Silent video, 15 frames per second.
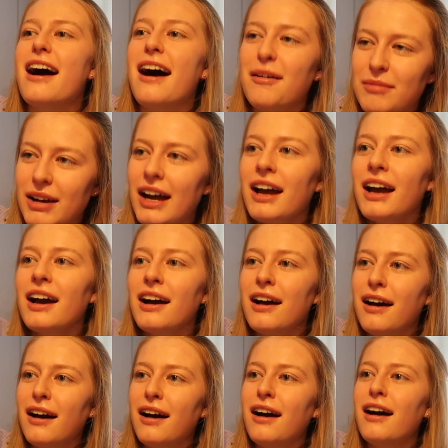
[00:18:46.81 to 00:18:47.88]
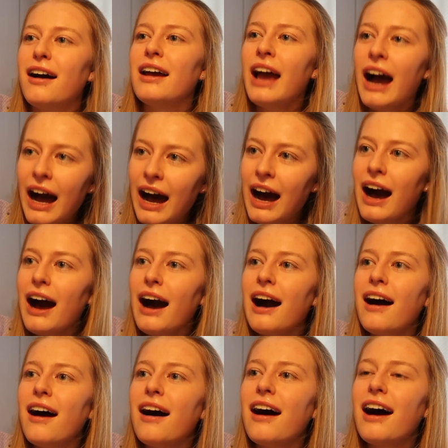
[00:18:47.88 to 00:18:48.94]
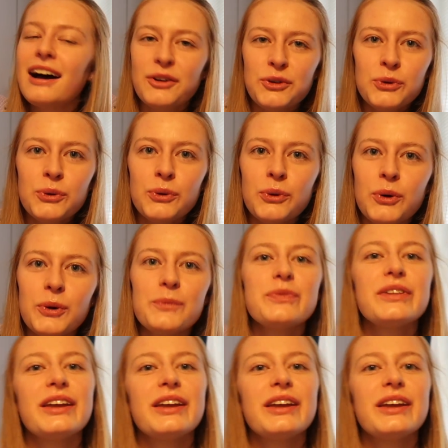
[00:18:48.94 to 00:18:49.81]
I'm like, yeah, I do.